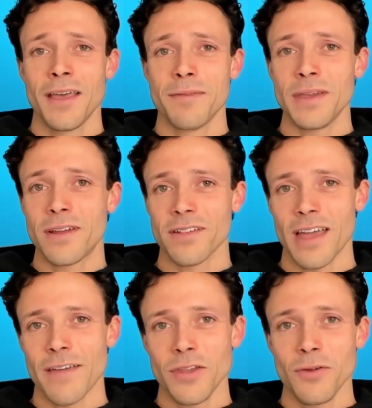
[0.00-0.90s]
because I
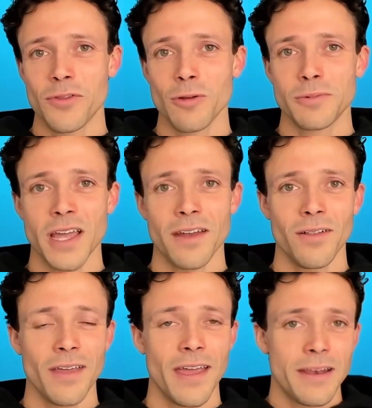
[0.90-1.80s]
have a YouTube
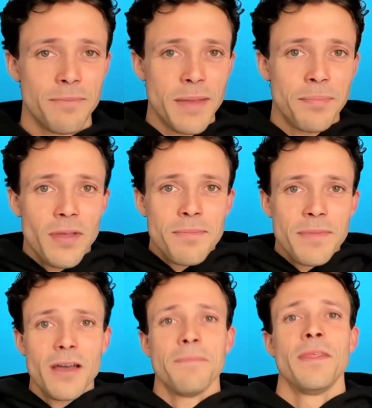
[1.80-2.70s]
channel and people hit me
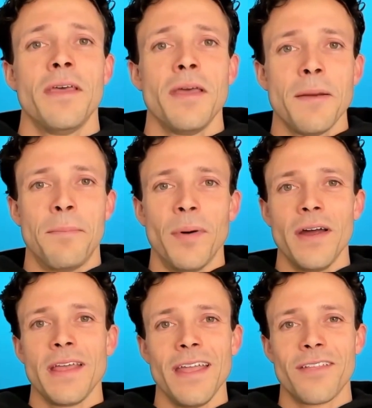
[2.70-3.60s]
up,
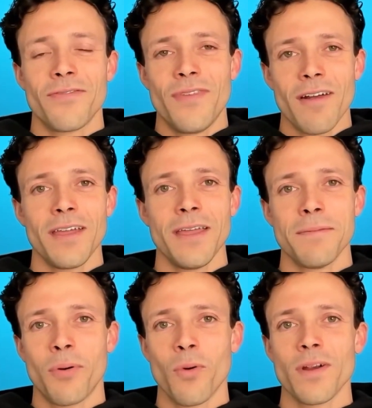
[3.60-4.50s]
but it's very
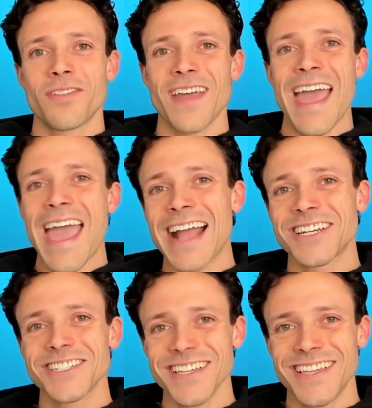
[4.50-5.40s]
important to
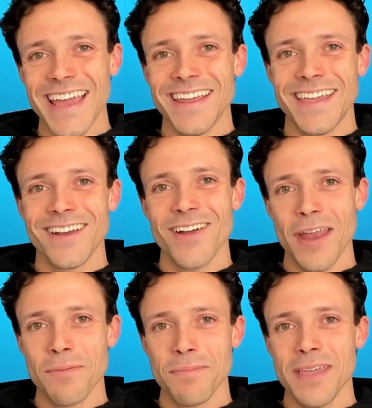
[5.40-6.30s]
actually get here
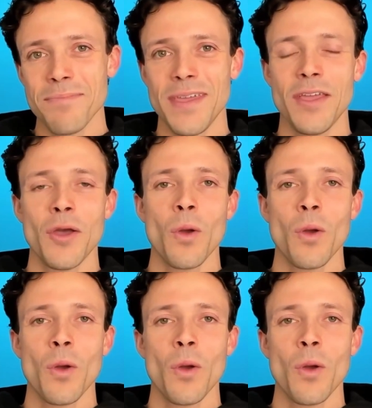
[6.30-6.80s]
and meet me.